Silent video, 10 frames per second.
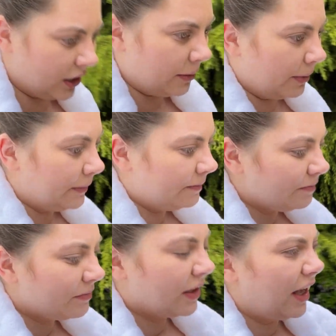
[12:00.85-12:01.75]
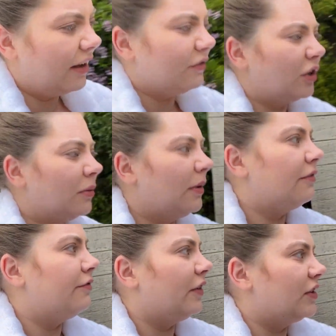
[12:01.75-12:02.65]
tub. I've cut my
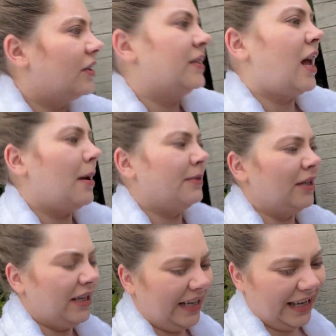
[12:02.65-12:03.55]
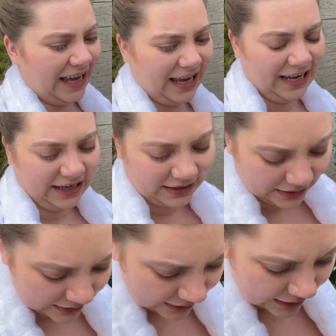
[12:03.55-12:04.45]
foot, so it's absolutely killing.
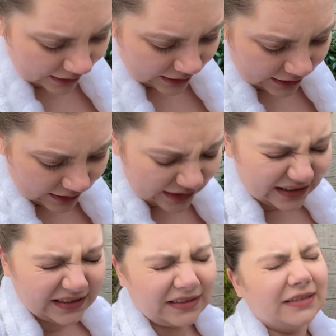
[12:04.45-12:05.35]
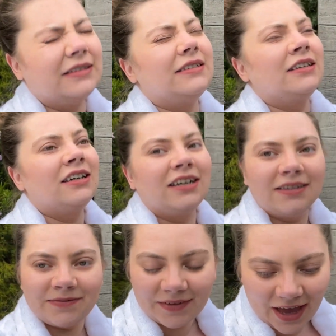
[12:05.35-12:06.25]
Oh,
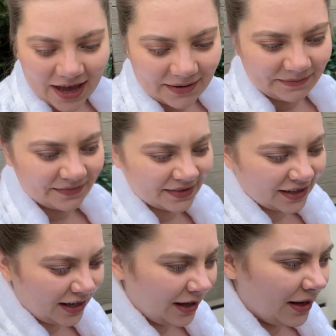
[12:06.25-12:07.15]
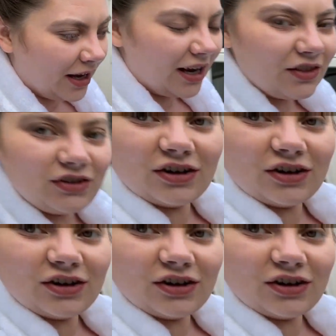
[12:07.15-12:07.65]
and the